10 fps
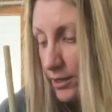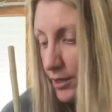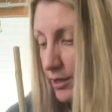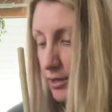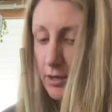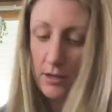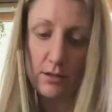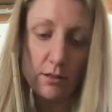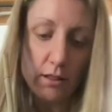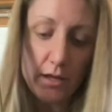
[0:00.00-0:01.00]

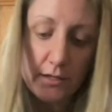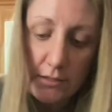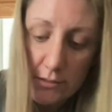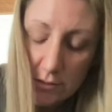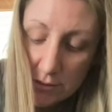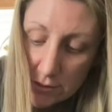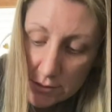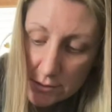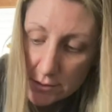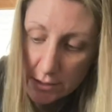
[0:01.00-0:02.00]
And let's
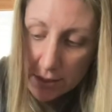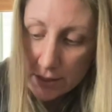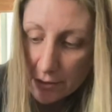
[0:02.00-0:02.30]
see,